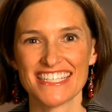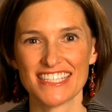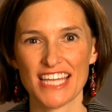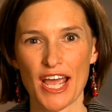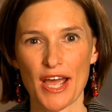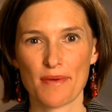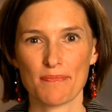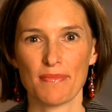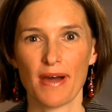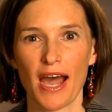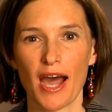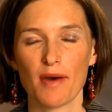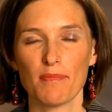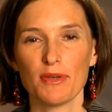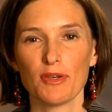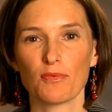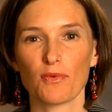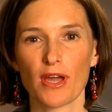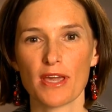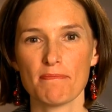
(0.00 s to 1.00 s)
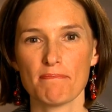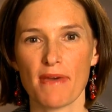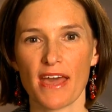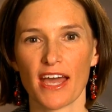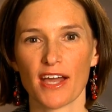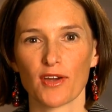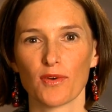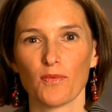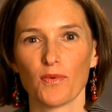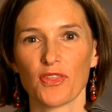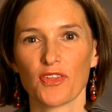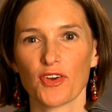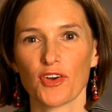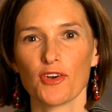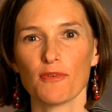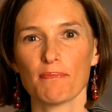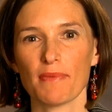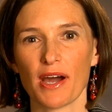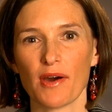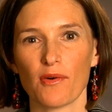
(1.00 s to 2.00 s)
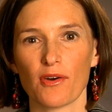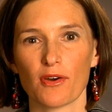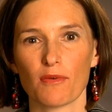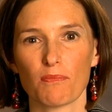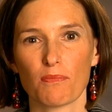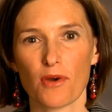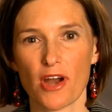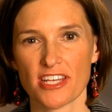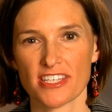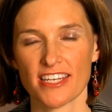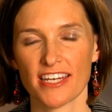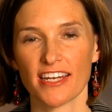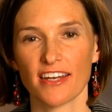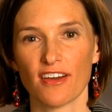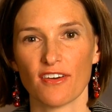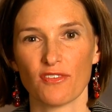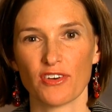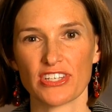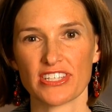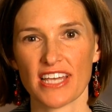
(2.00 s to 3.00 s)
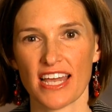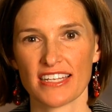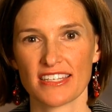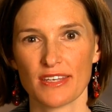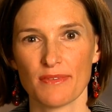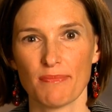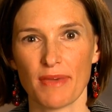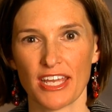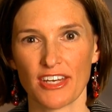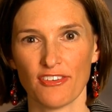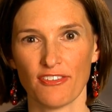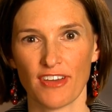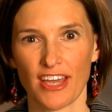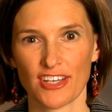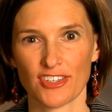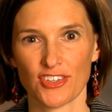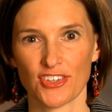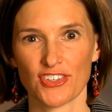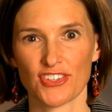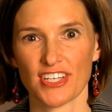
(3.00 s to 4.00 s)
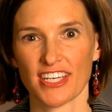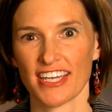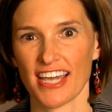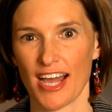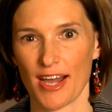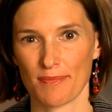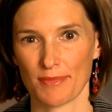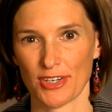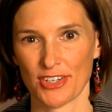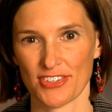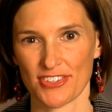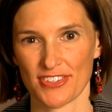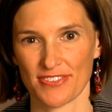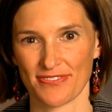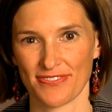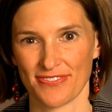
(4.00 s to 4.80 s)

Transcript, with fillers: Tom. I'll be right back with Kurt Bauer, president of Wisconsin Manufacturers and Commerce.